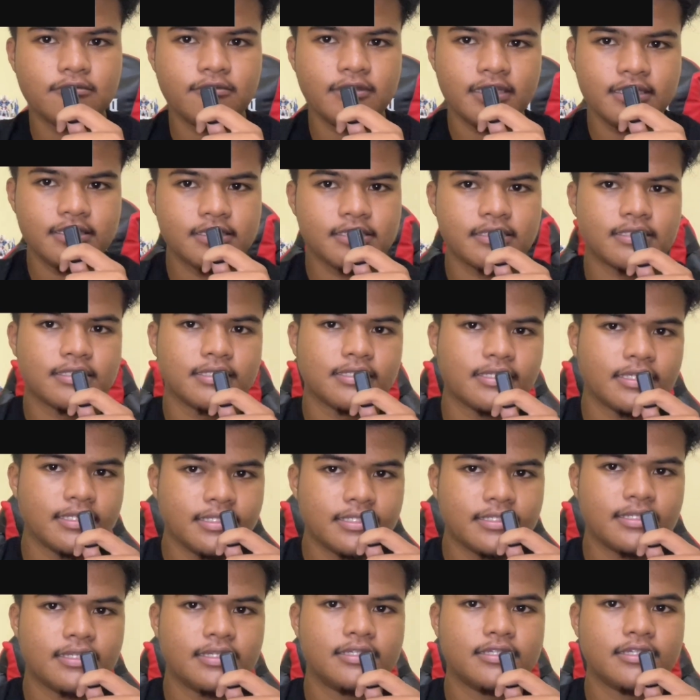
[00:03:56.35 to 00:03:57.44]
we just
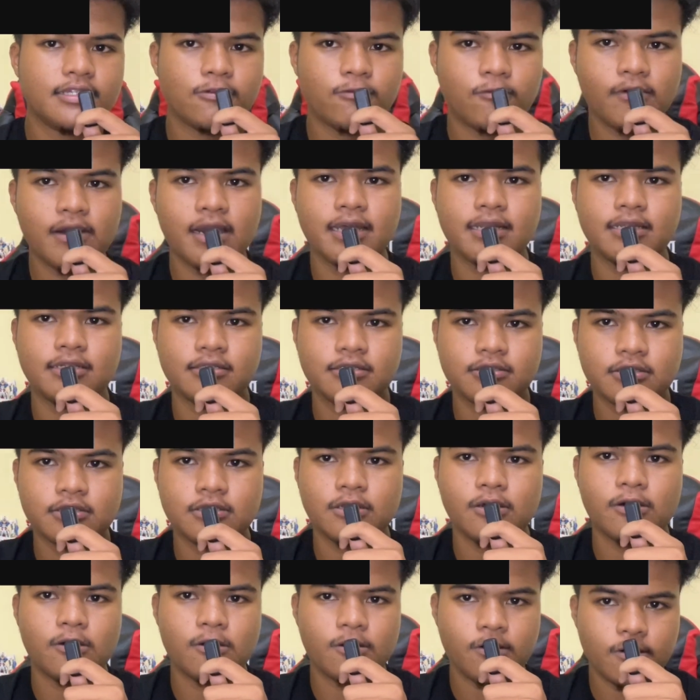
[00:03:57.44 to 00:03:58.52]
in season one,
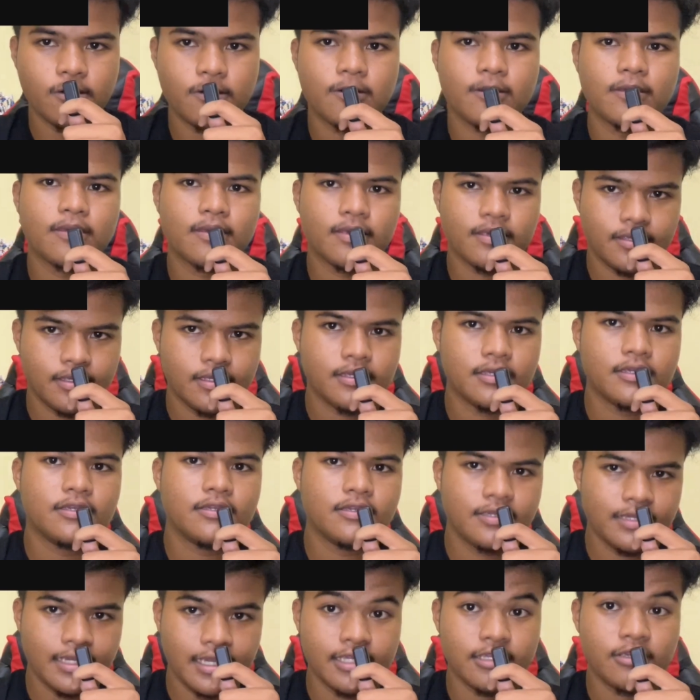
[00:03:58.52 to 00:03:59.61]
so
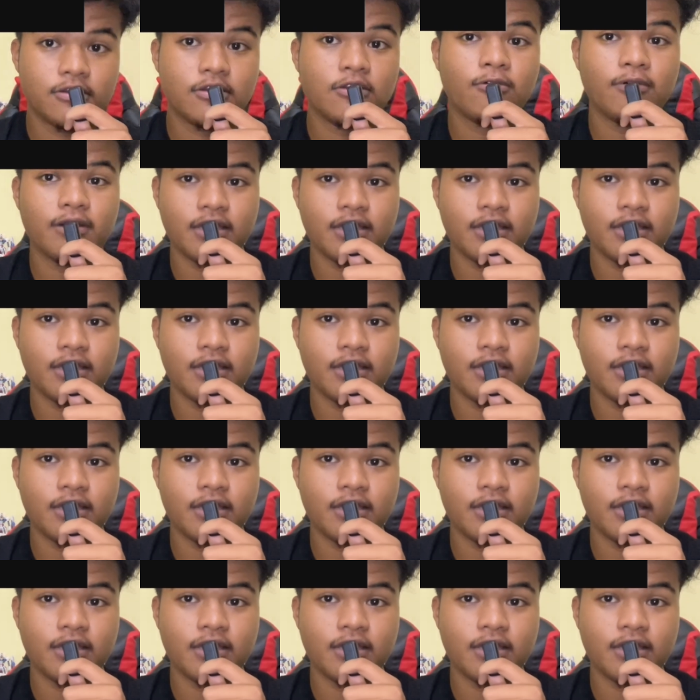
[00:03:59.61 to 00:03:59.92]
yeah, you know